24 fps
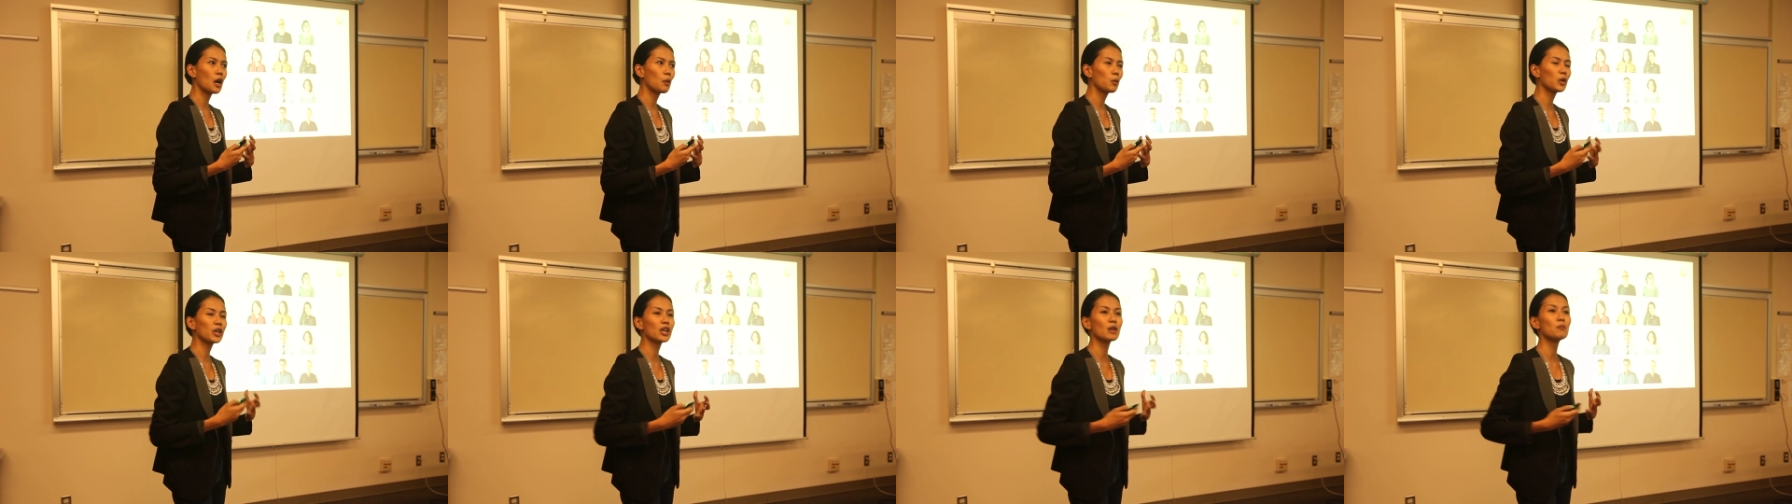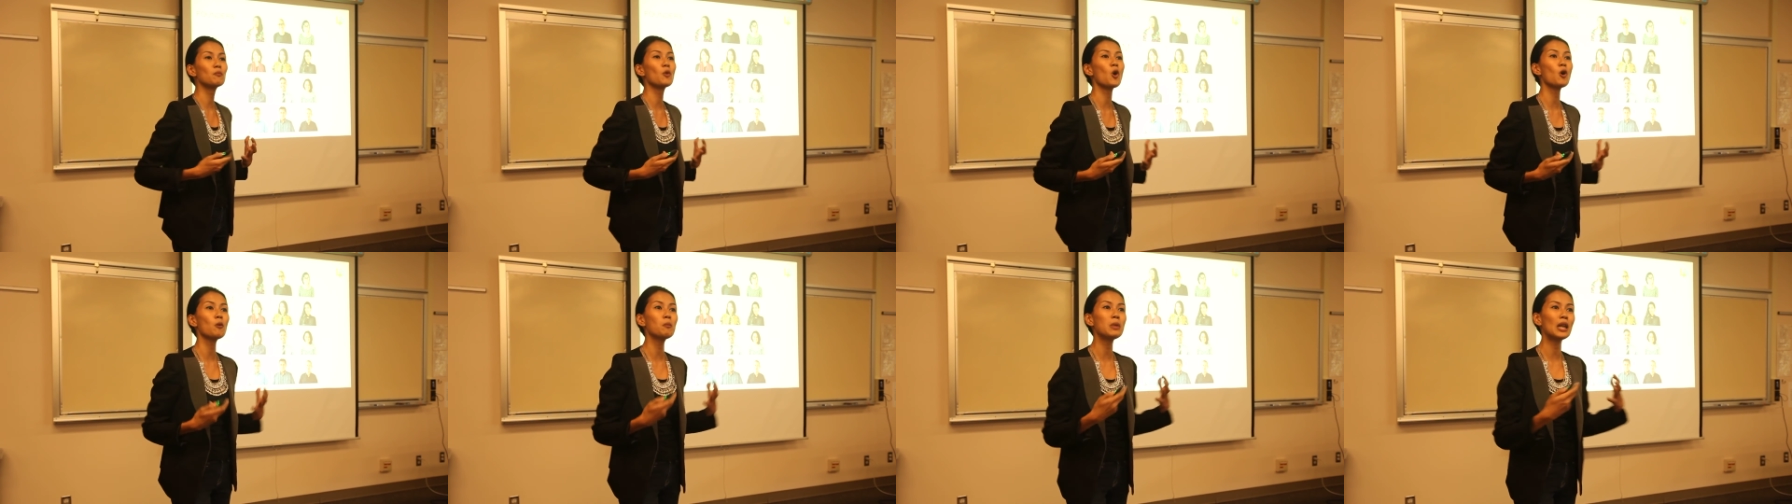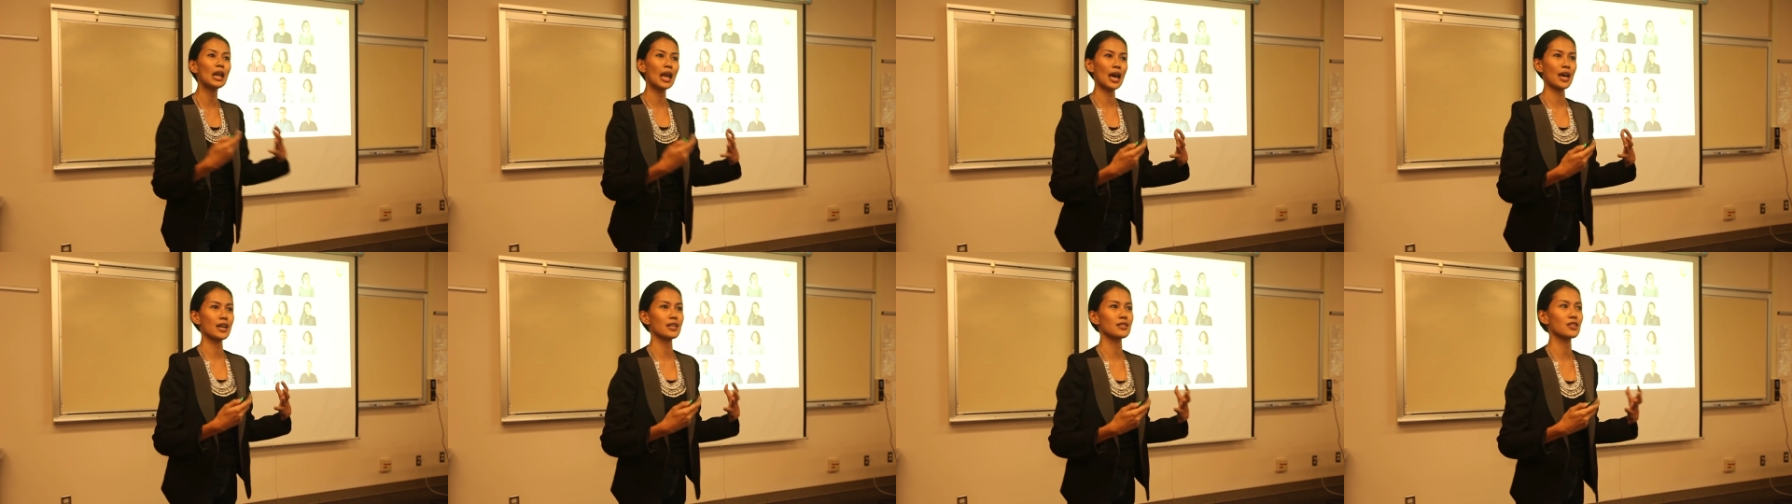we can
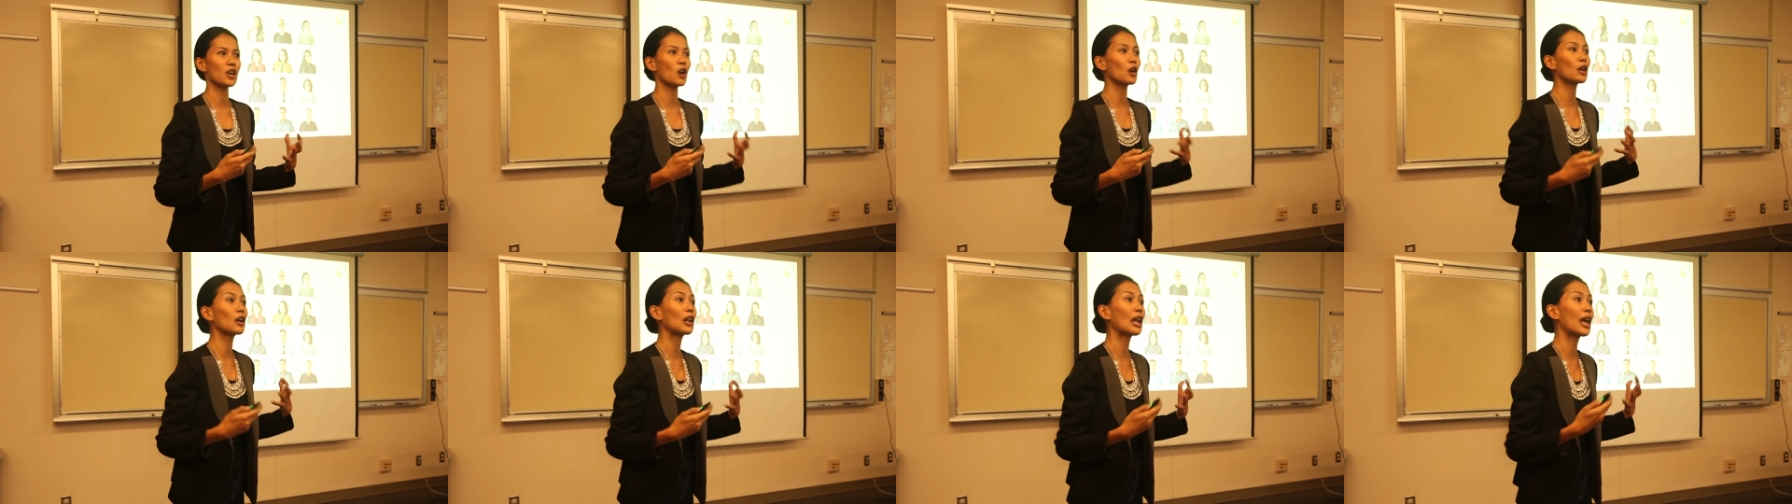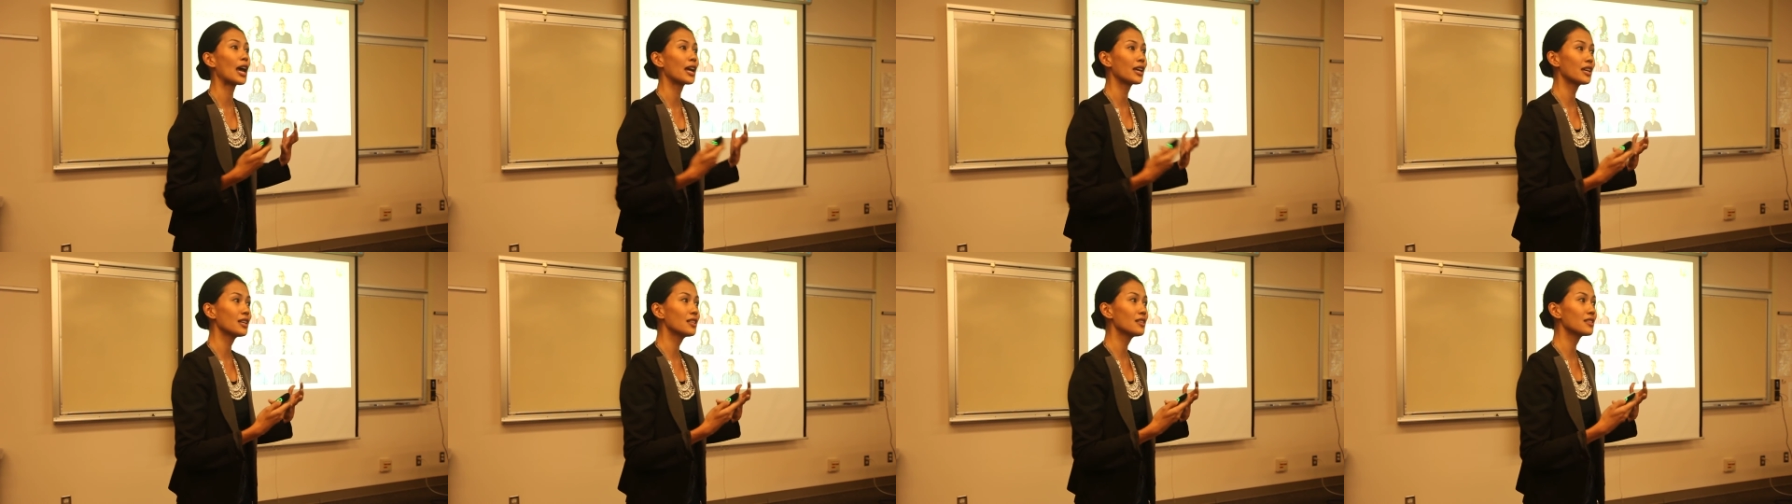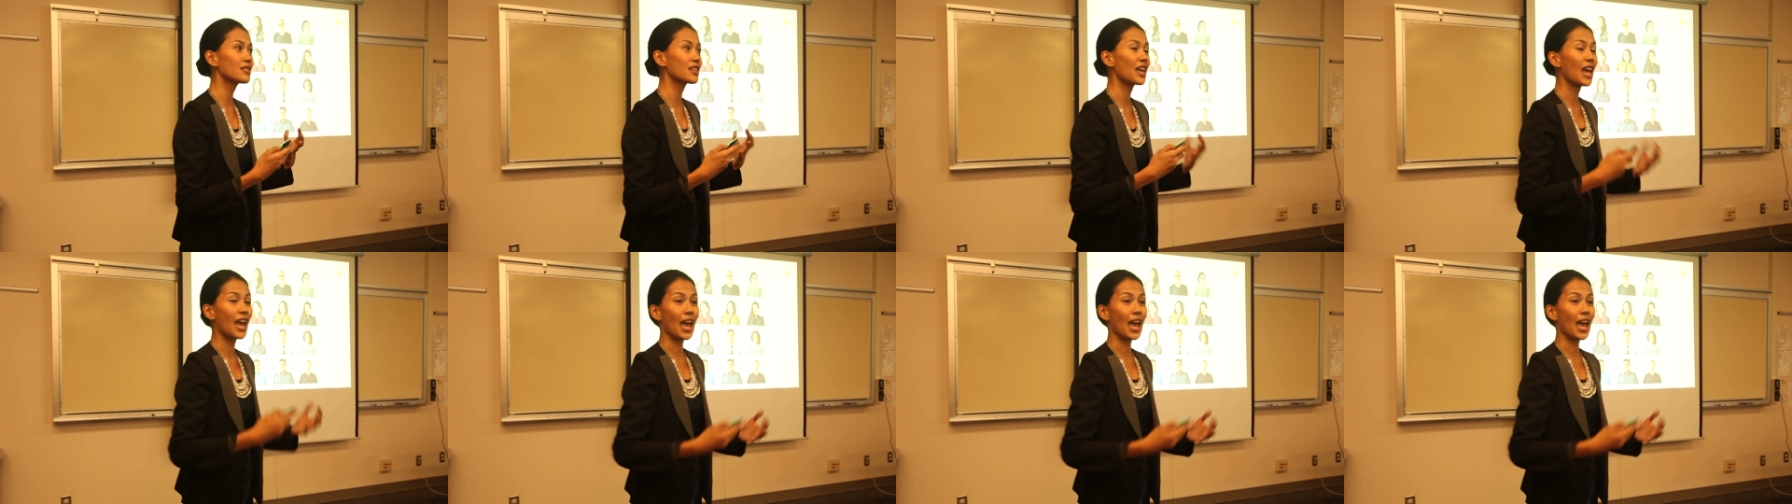mobilize our clients